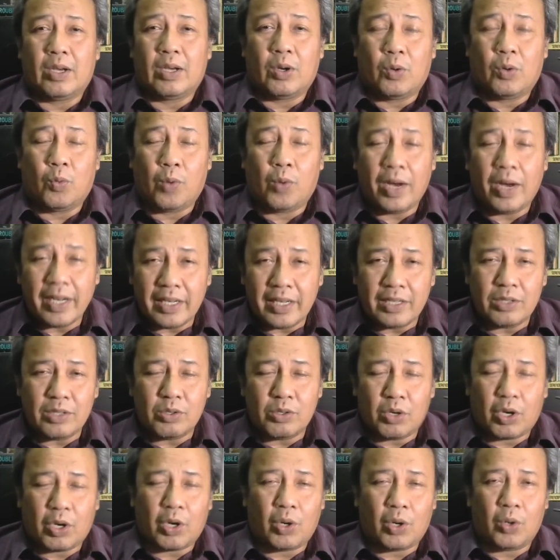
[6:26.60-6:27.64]
what do
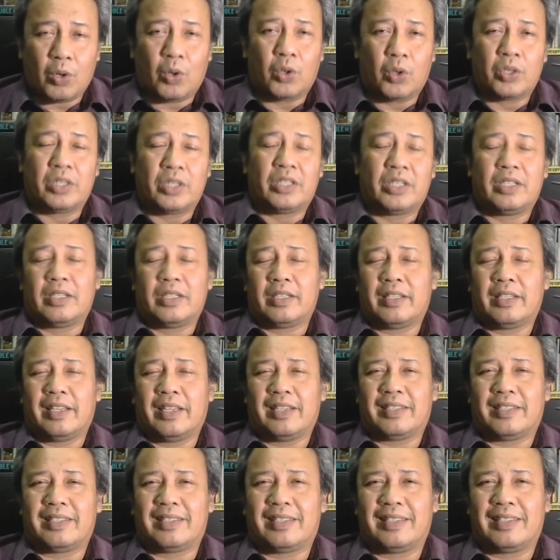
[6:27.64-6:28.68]
you clone
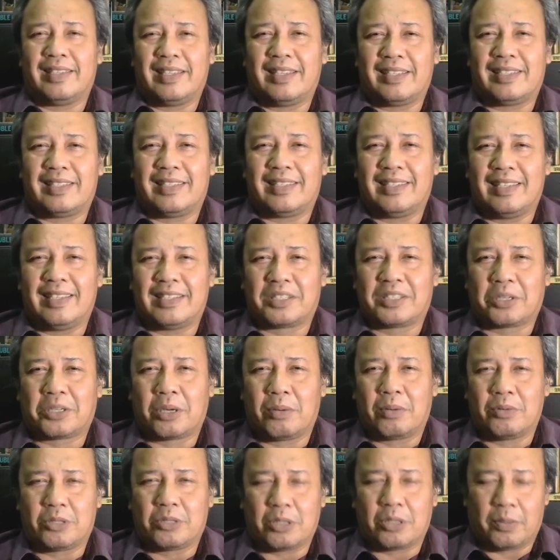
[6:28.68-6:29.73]
this
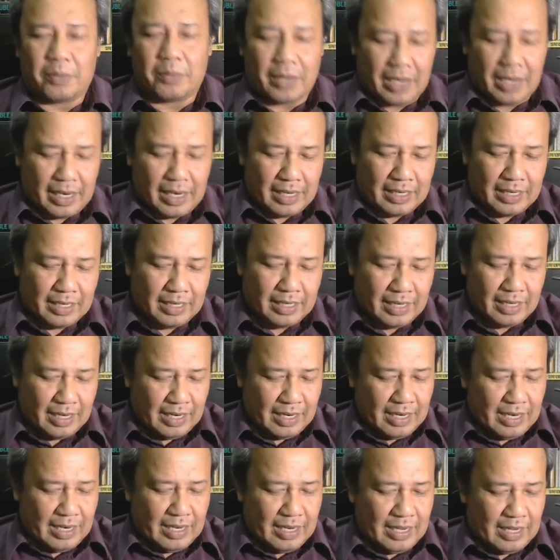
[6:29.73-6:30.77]
chromosome in?
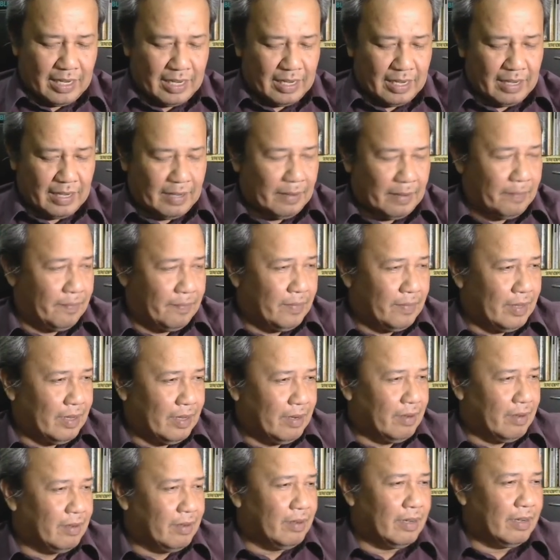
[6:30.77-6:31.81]

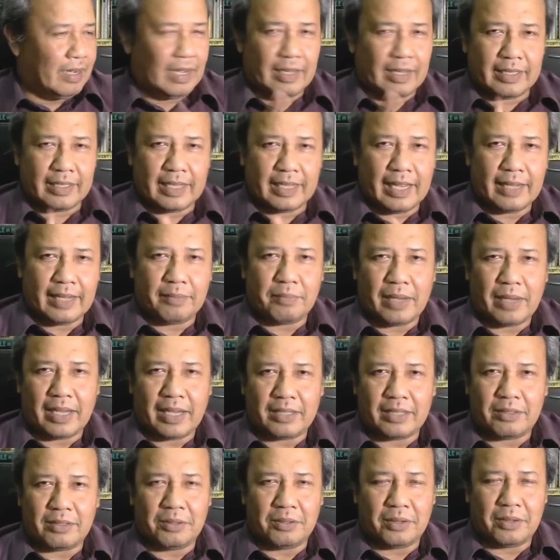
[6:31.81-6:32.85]
I'll get
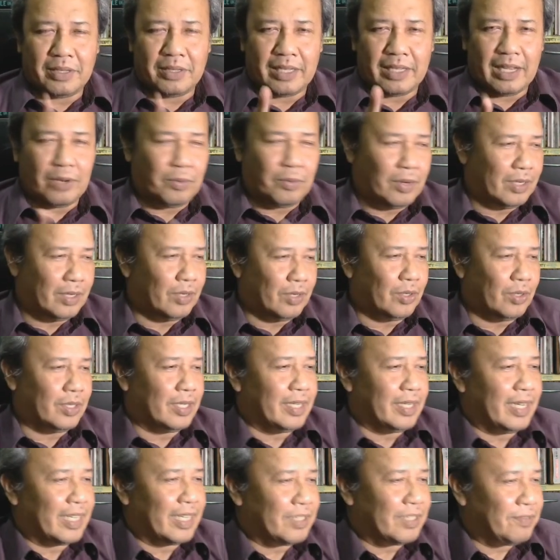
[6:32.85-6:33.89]
back to you on that one on the
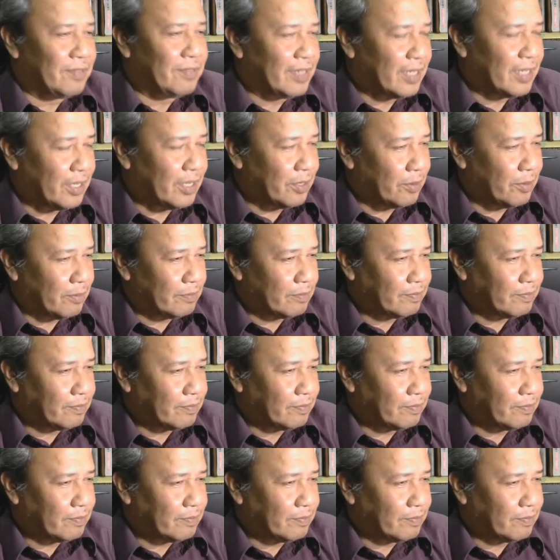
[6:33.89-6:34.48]
next video.